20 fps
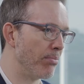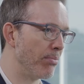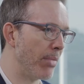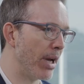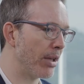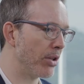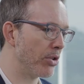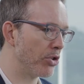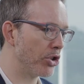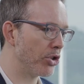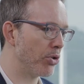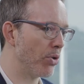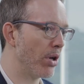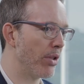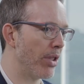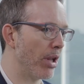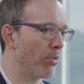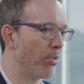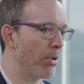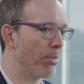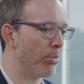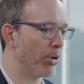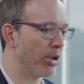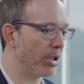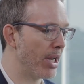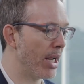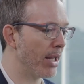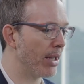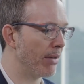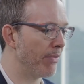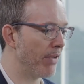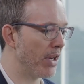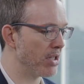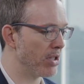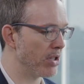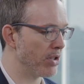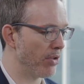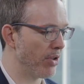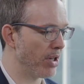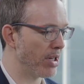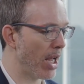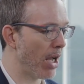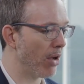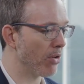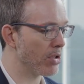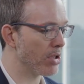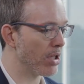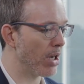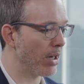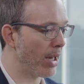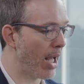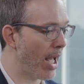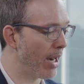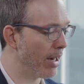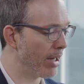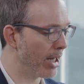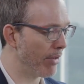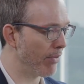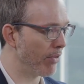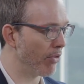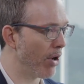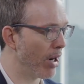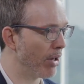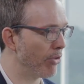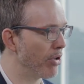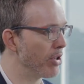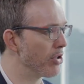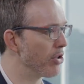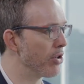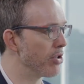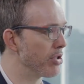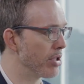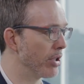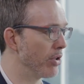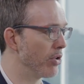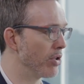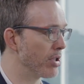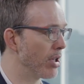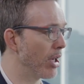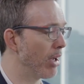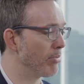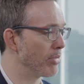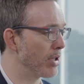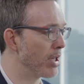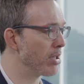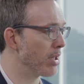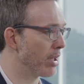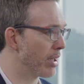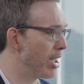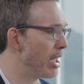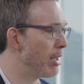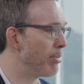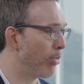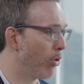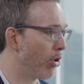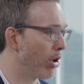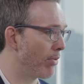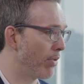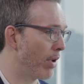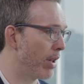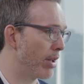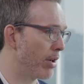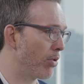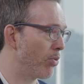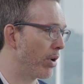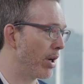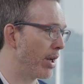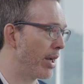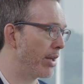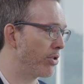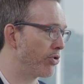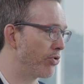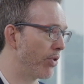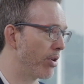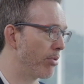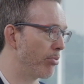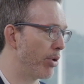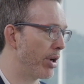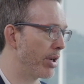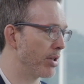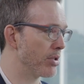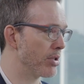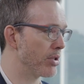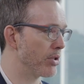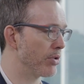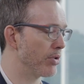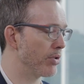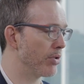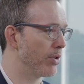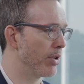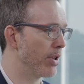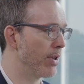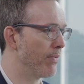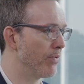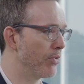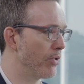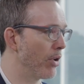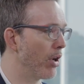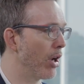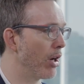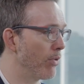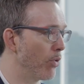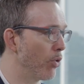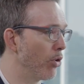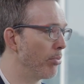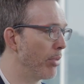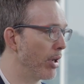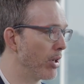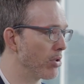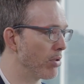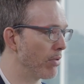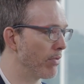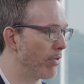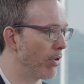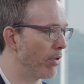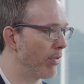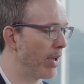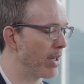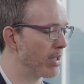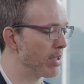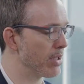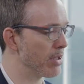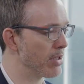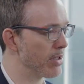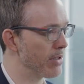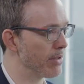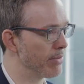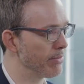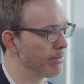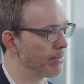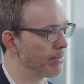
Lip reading: making sure that we protect investors on the downside and give great returns in good times is a key part of, I think, what a hedge fund brings to an overall mix of assets.